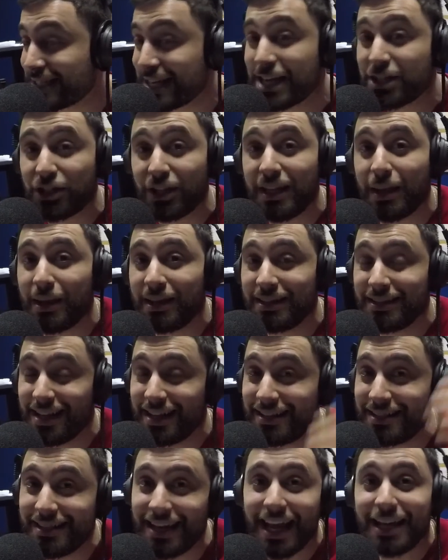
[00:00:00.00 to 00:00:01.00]
Actually,
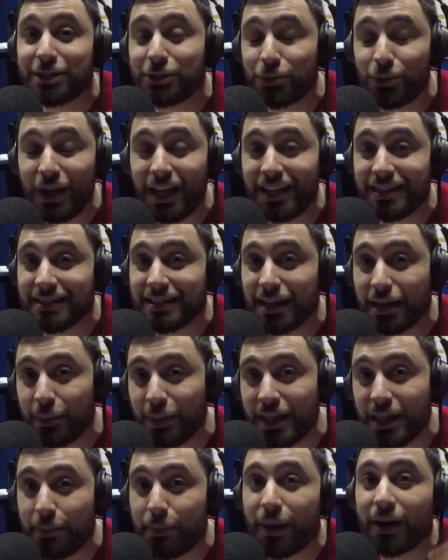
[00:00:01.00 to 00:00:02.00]
next week it's going to
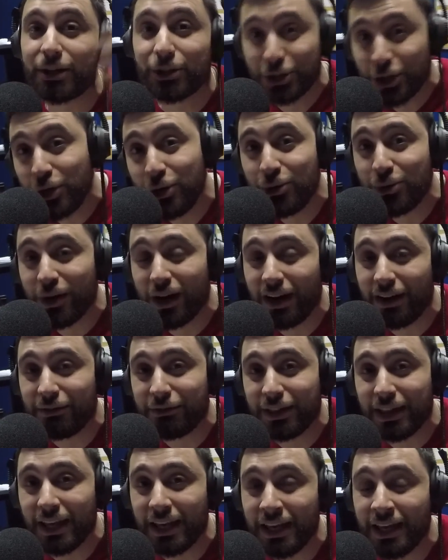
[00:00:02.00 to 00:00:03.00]
be the part 2
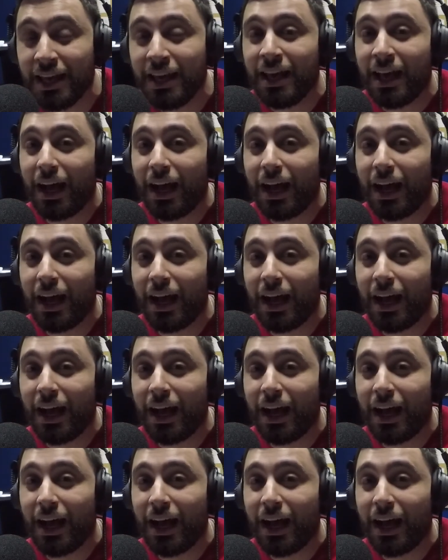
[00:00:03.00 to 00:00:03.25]
of the